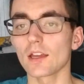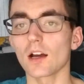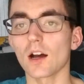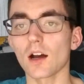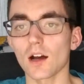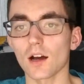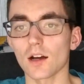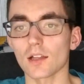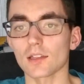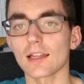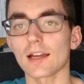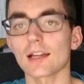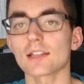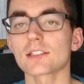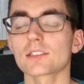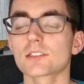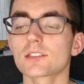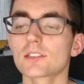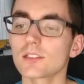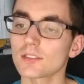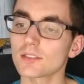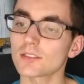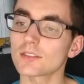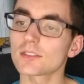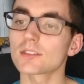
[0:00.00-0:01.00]

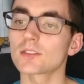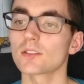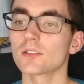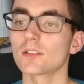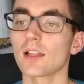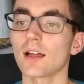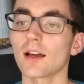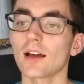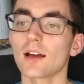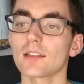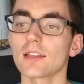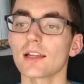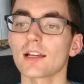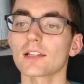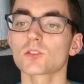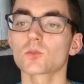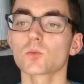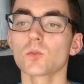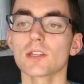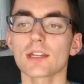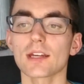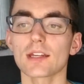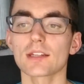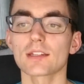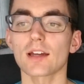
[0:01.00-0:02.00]
Last
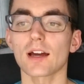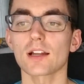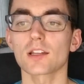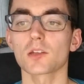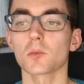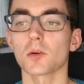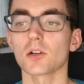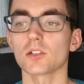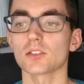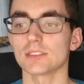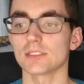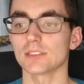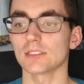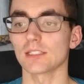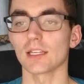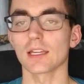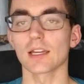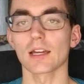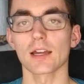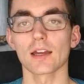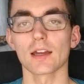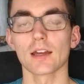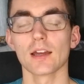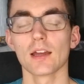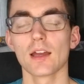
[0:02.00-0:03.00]
week I talked about
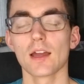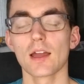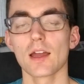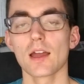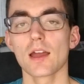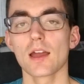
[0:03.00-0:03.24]
Zig